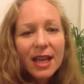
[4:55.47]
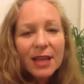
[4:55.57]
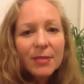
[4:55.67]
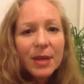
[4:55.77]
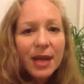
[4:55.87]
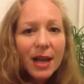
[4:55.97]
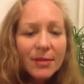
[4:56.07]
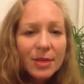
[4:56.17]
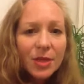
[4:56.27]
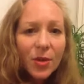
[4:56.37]
it
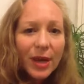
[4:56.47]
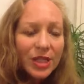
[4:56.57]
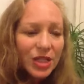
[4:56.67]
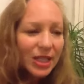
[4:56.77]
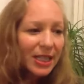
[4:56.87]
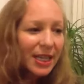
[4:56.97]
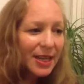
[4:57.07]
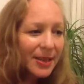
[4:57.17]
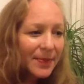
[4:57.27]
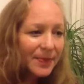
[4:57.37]
becomes a question
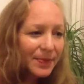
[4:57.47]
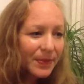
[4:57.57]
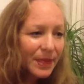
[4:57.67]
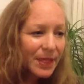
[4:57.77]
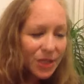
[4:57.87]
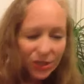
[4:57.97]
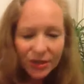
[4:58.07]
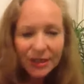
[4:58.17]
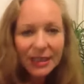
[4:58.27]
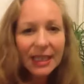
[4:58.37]

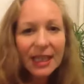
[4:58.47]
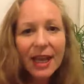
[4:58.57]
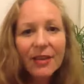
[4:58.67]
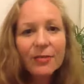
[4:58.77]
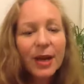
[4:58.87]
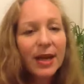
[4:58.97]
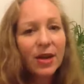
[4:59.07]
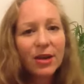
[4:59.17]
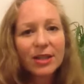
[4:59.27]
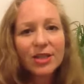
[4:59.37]
certainly of
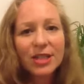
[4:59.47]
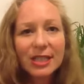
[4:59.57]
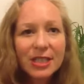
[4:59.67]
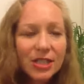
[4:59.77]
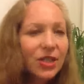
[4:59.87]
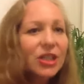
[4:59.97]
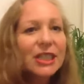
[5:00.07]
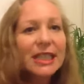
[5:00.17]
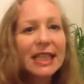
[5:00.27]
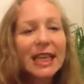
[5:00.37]
biology,
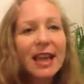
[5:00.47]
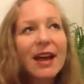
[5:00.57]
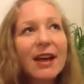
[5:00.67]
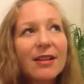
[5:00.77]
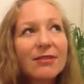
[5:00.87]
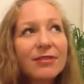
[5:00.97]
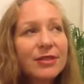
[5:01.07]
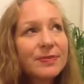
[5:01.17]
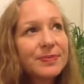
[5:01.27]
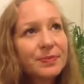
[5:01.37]
certainly of
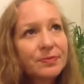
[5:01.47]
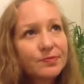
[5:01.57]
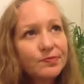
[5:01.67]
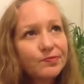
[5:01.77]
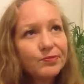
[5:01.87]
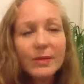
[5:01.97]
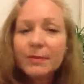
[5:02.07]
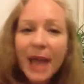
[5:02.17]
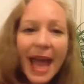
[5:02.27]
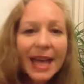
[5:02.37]

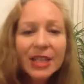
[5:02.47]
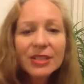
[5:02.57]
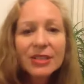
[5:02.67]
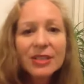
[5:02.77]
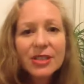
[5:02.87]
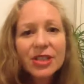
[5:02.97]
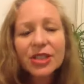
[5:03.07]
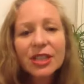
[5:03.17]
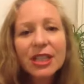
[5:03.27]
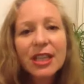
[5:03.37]
patterns,
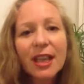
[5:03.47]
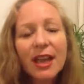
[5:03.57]
certainly